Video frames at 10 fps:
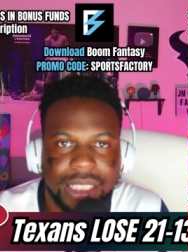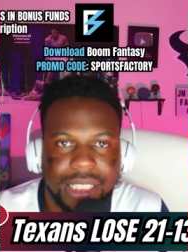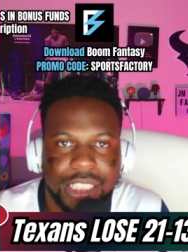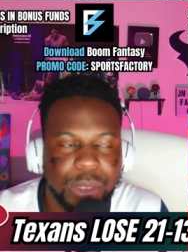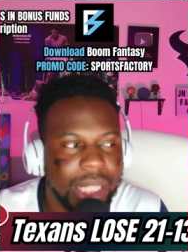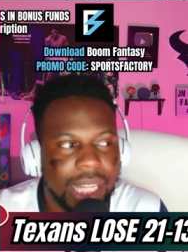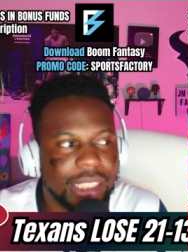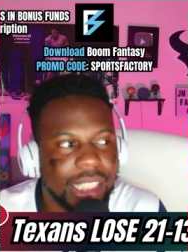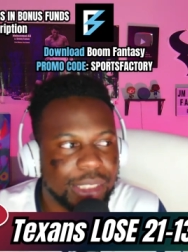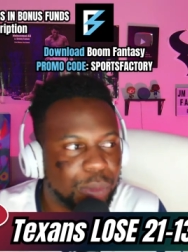You can't,
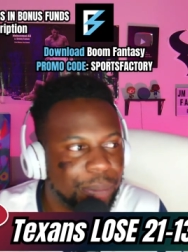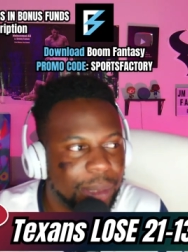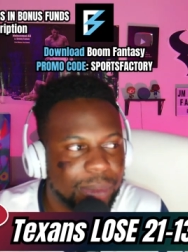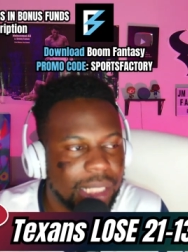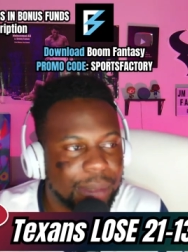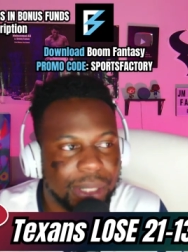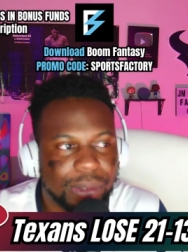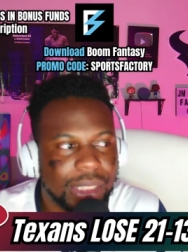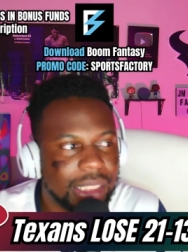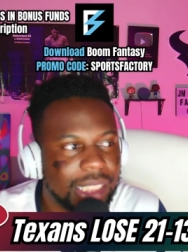like, when people like,
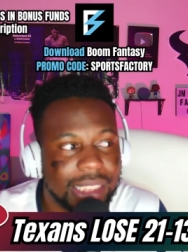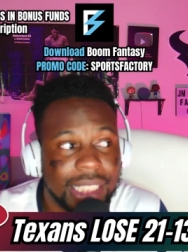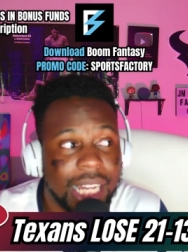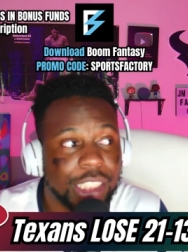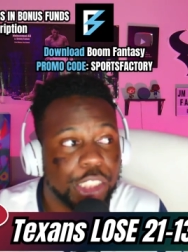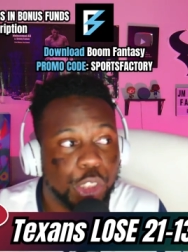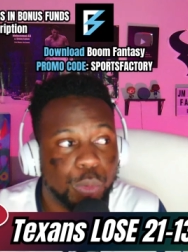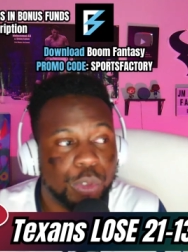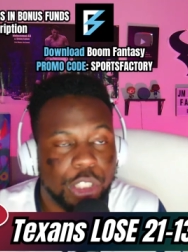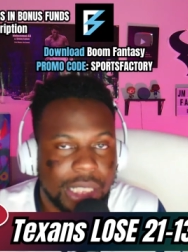bro, they this and that. You
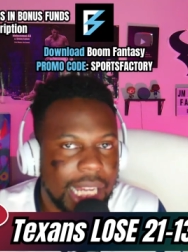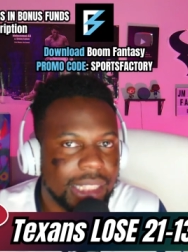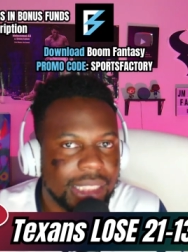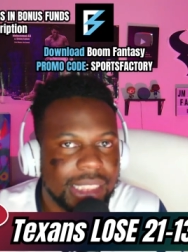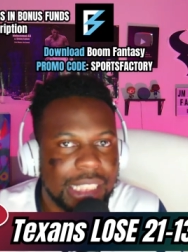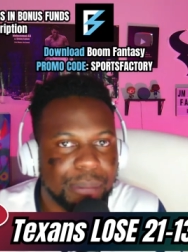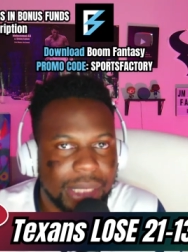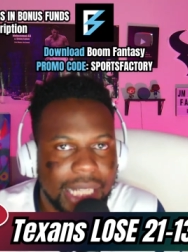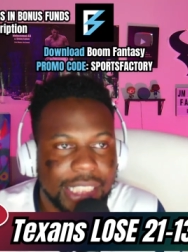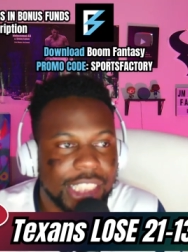look at this team
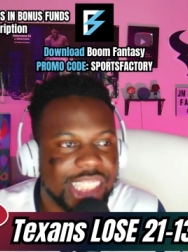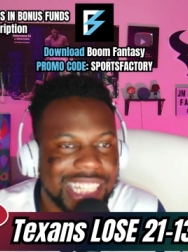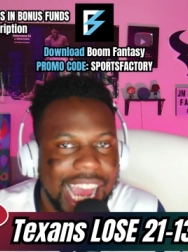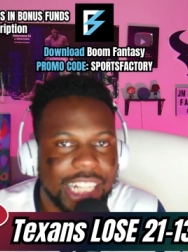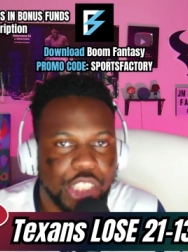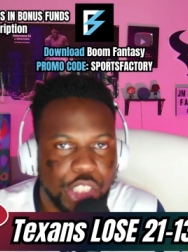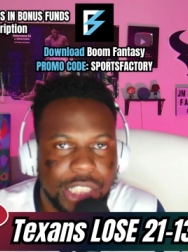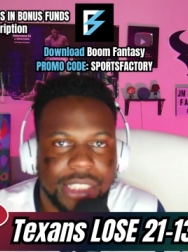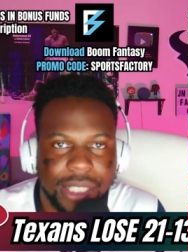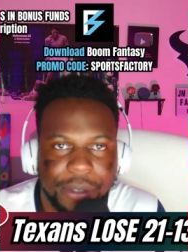play. They're not
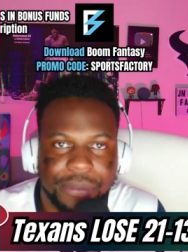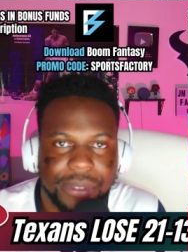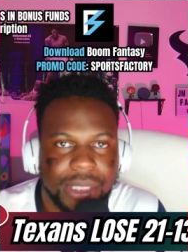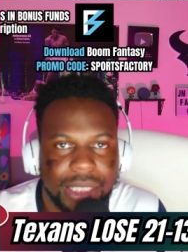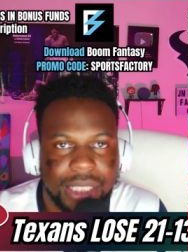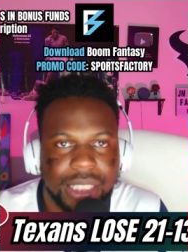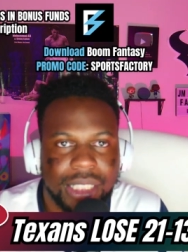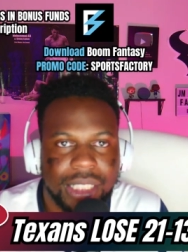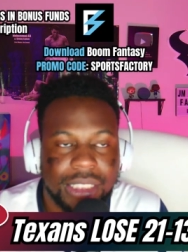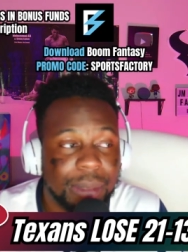good enough
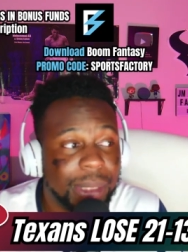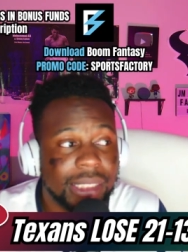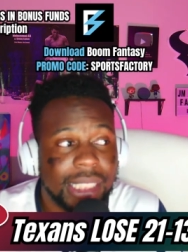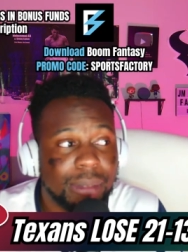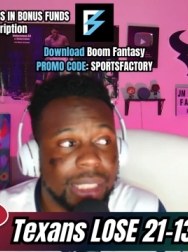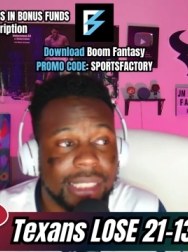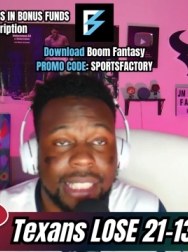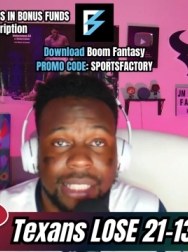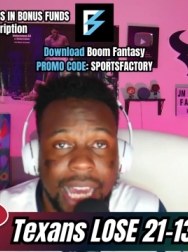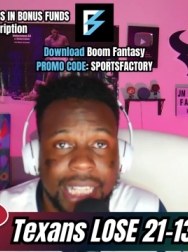to beat teams like the
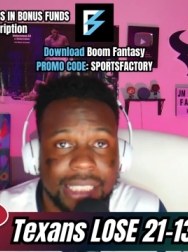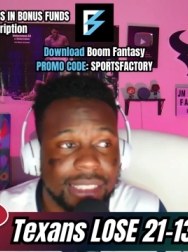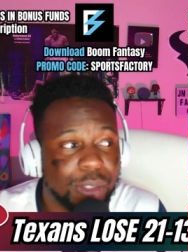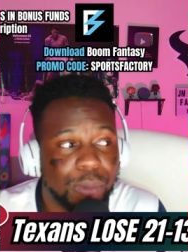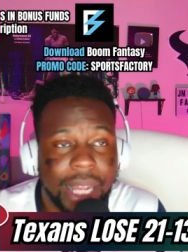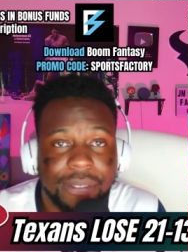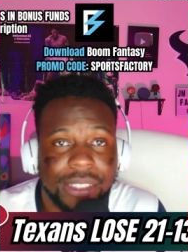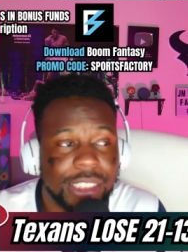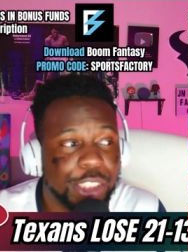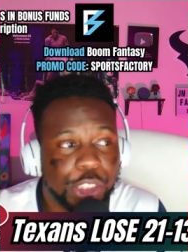Lions, the
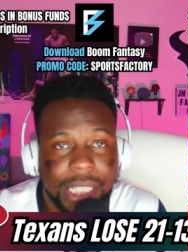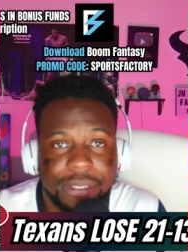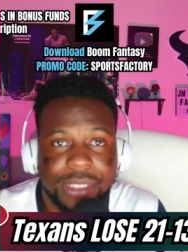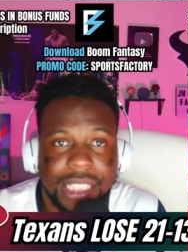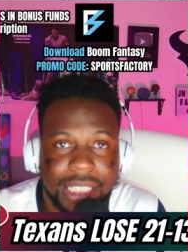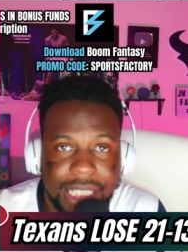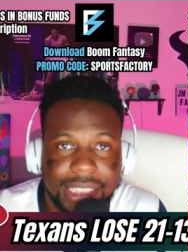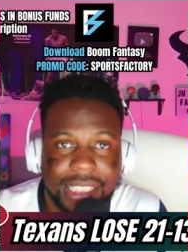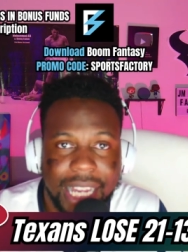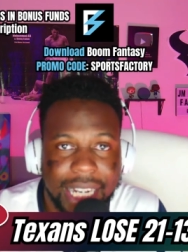Ravens, the Chiefs, the elites
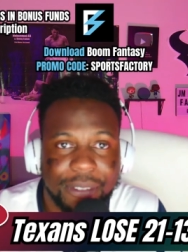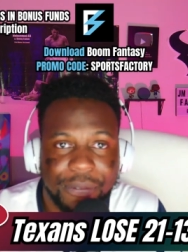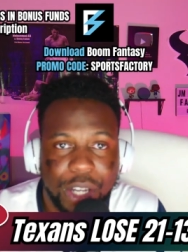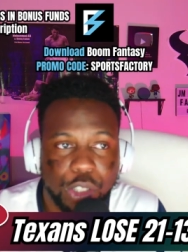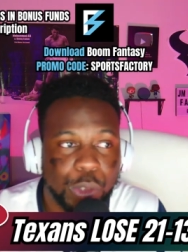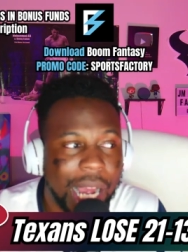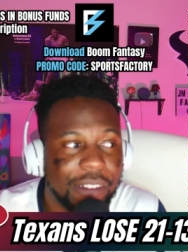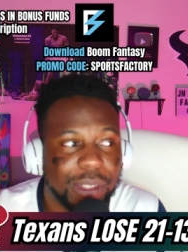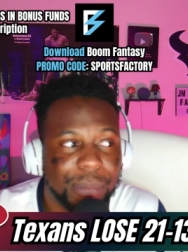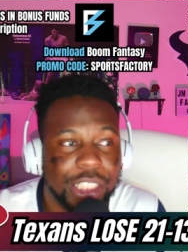of the N F L. You
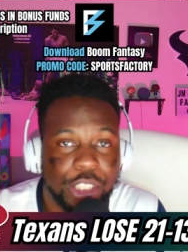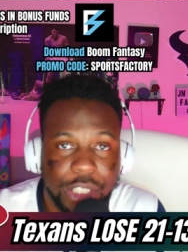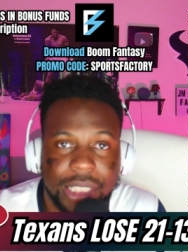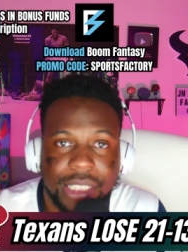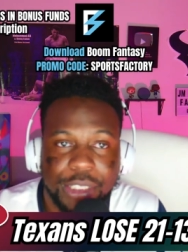have to be good.